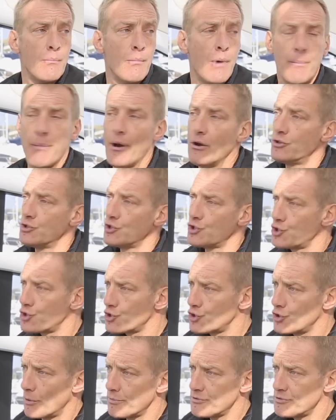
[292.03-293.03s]
My boat has
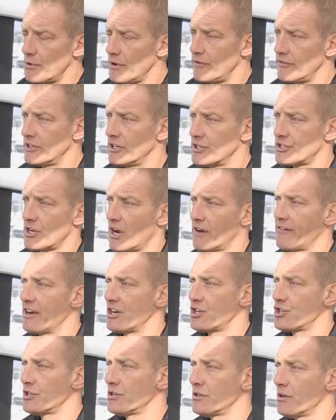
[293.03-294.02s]
stopped moving this
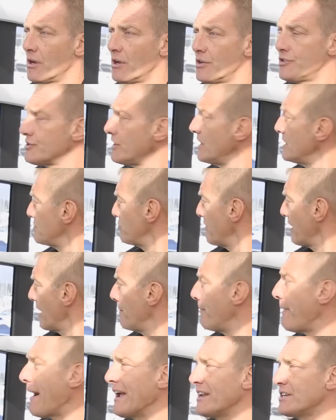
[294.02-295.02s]
direction, so let's bring her
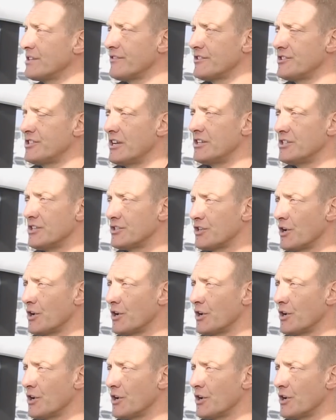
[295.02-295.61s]
back to the centre.